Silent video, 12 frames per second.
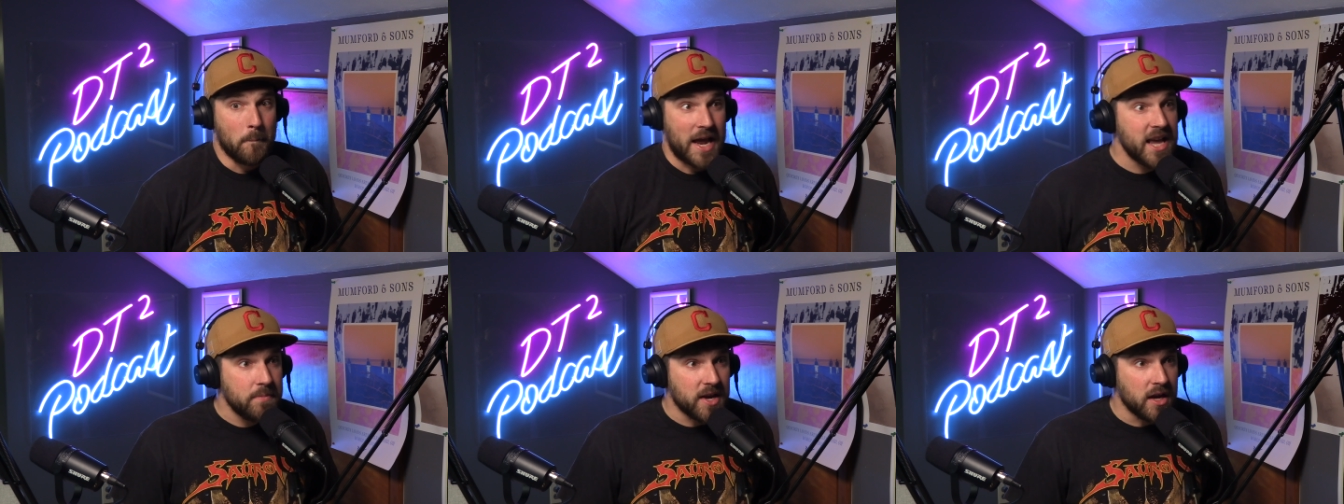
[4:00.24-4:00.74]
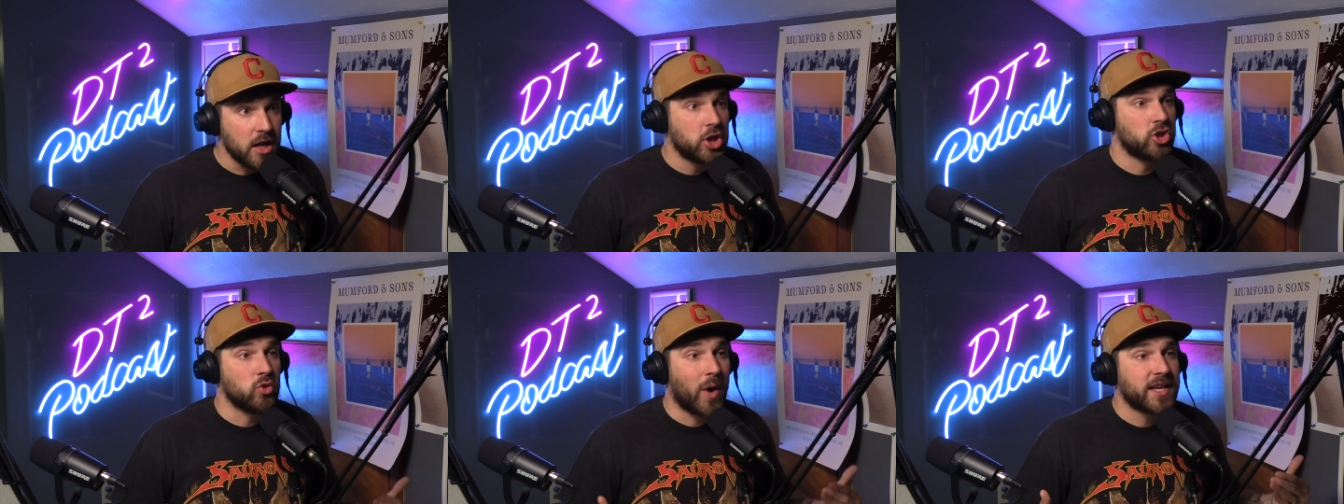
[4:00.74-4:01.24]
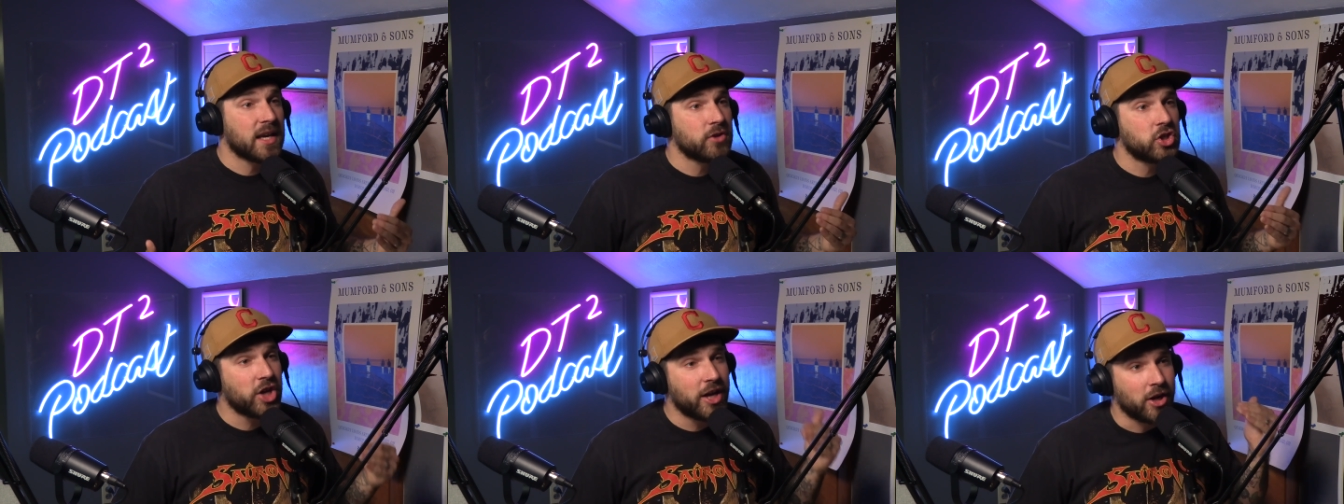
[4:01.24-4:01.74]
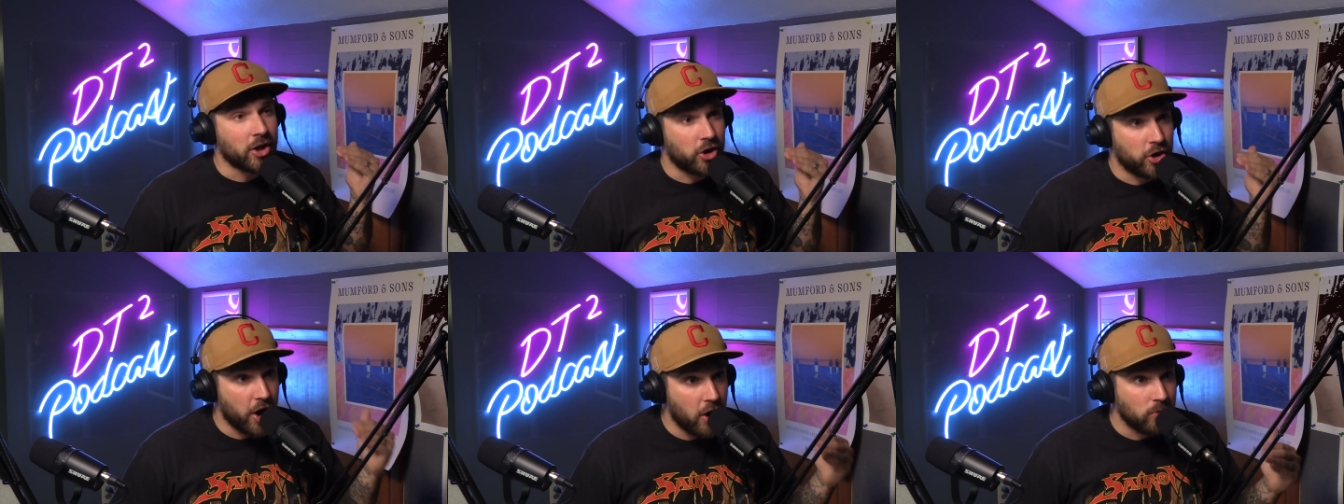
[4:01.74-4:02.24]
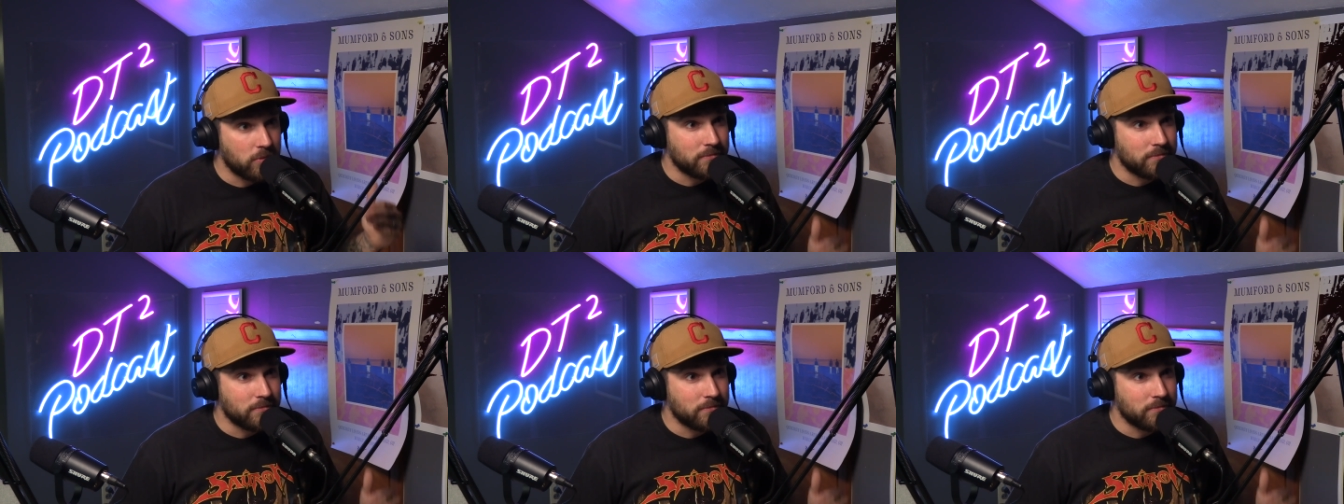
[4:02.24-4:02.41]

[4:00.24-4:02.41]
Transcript: Maybe. Do I give a shit? No.